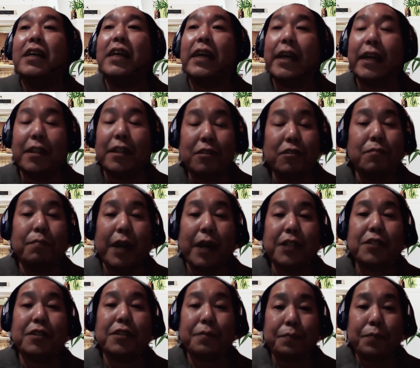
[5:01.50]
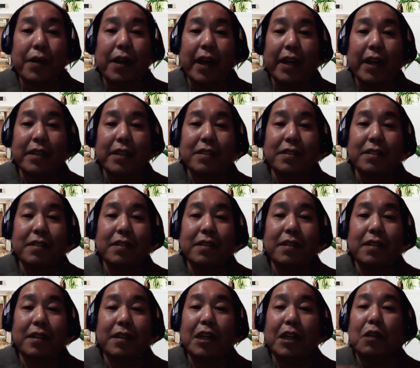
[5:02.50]
And to my surprise,
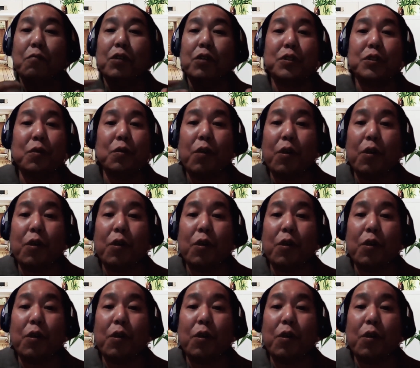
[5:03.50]
he was so